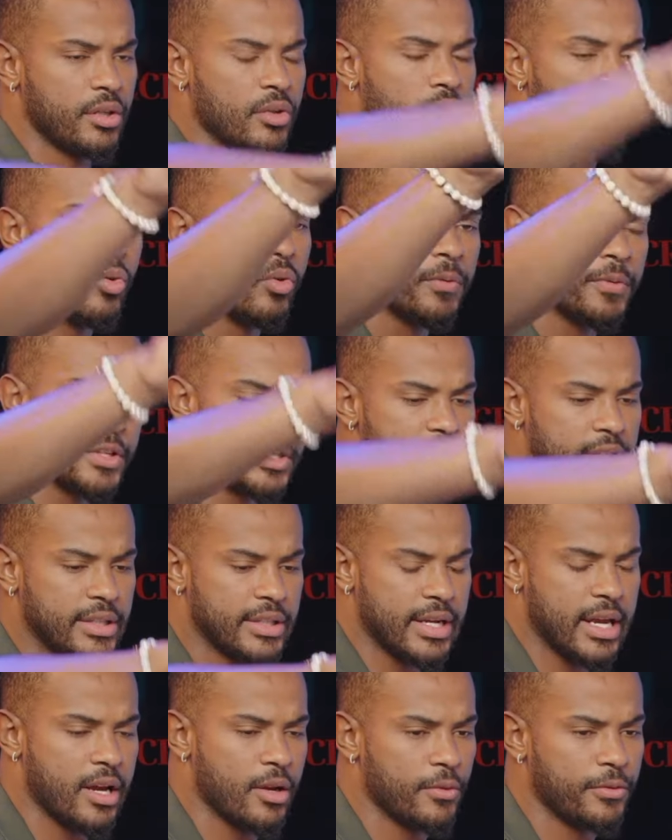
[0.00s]
it north? Is it
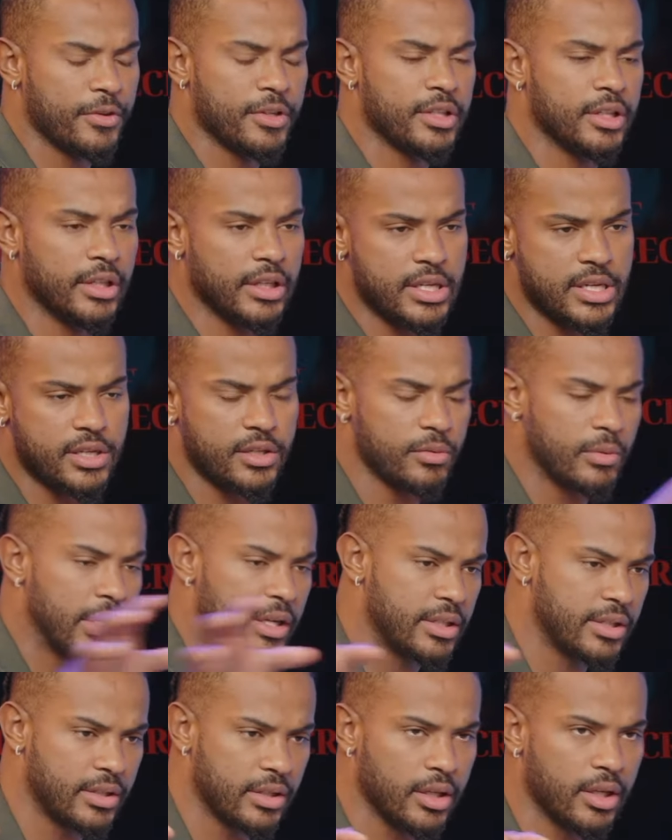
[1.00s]
south? Is it east,
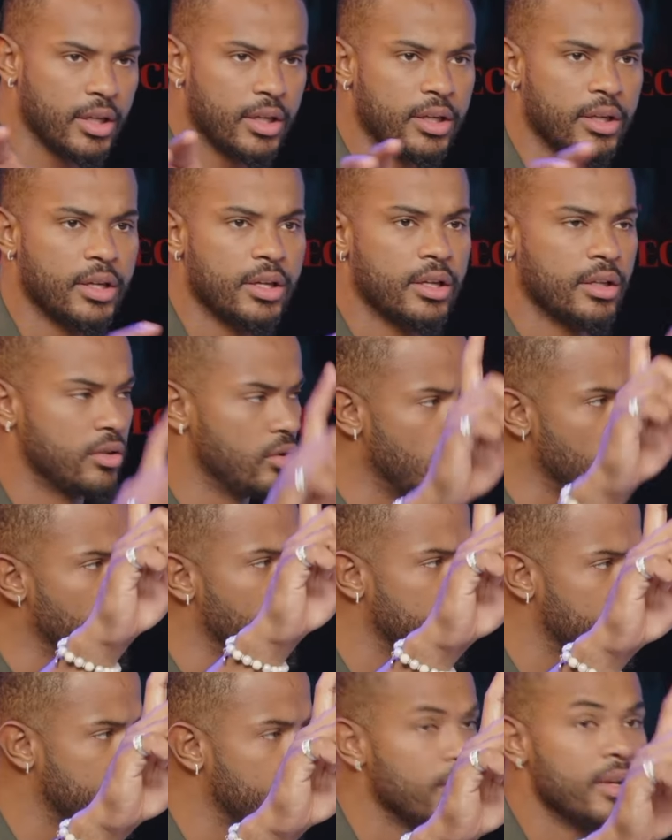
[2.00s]
west? Like South,
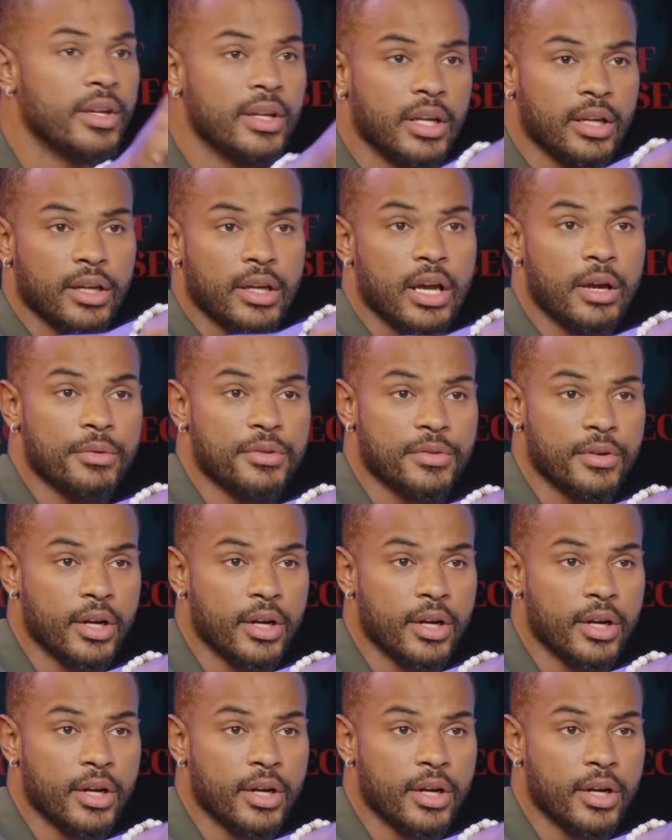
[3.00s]
north. north. I was